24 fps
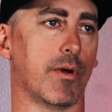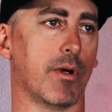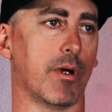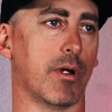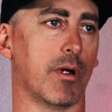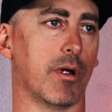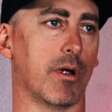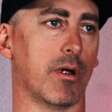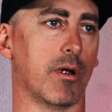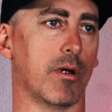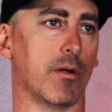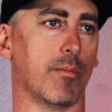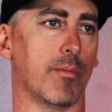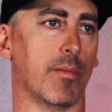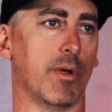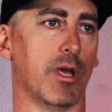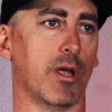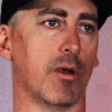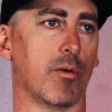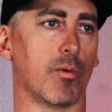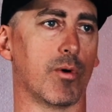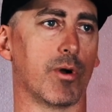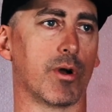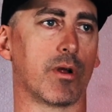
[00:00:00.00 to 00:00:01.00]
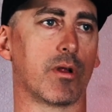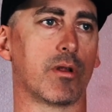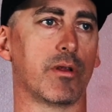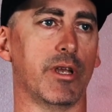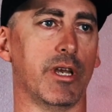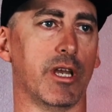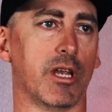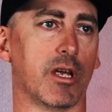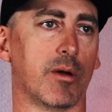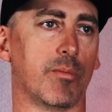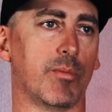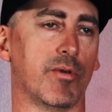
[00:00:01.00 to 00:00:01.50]
And we're
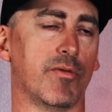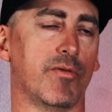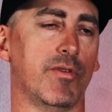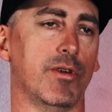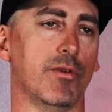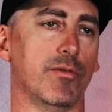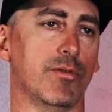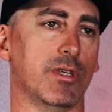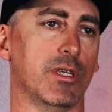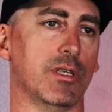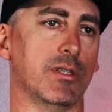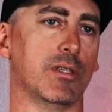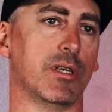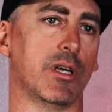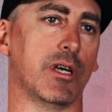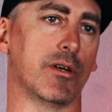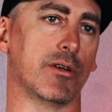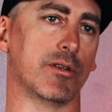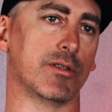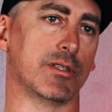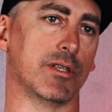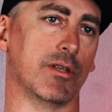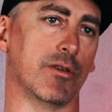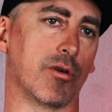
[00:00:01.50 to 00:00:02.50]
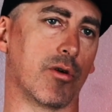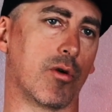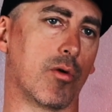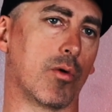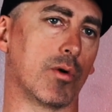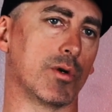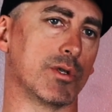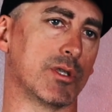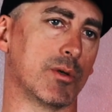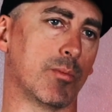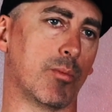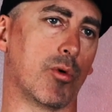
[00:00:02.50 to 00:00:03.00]
cleaning up a few details in the
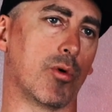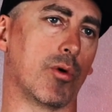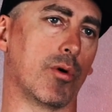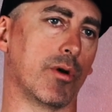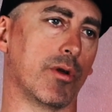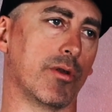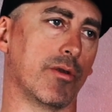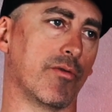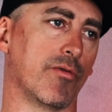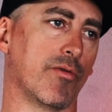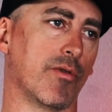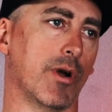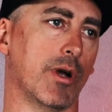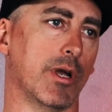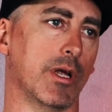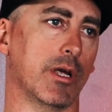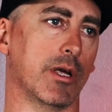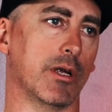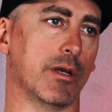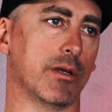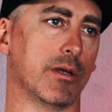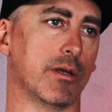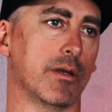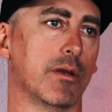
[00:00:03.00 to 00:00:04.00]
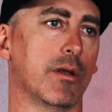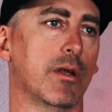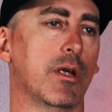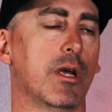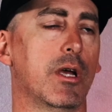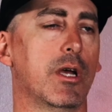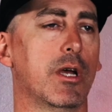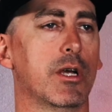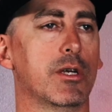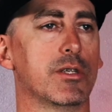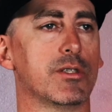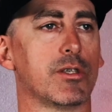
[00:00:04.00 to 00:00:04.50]
core support on the front end. And
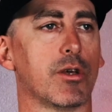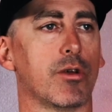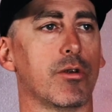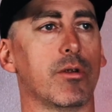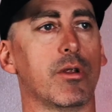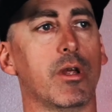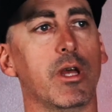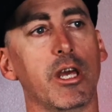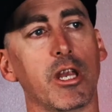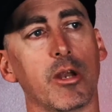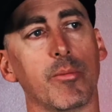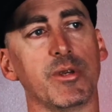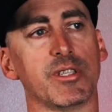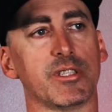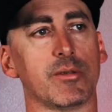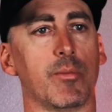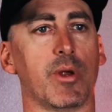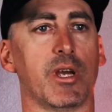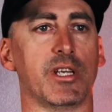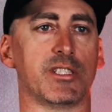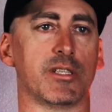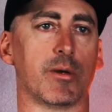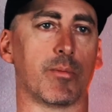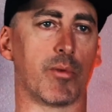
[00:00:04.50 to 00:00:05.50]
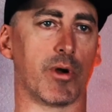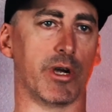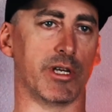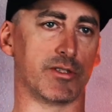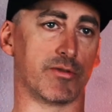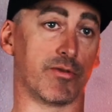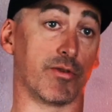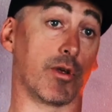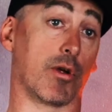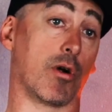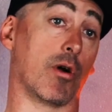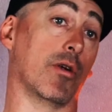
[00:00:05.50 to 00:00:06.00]
so there'll be some nice upgrades
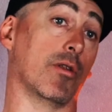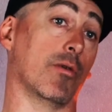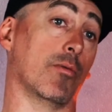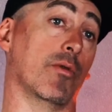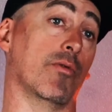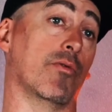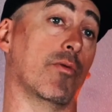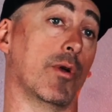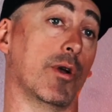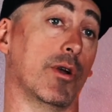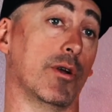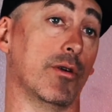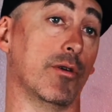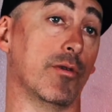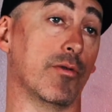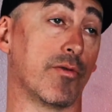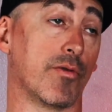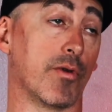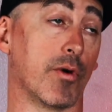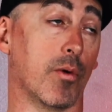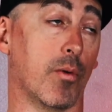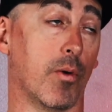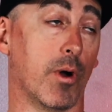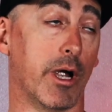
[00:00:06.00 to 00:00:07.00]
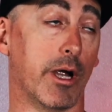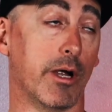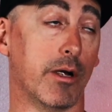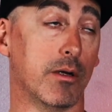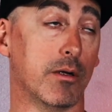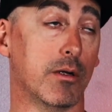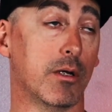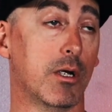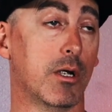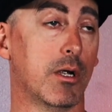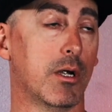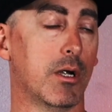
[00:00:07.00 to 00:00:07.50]
for the car that we've wanted to do for a while.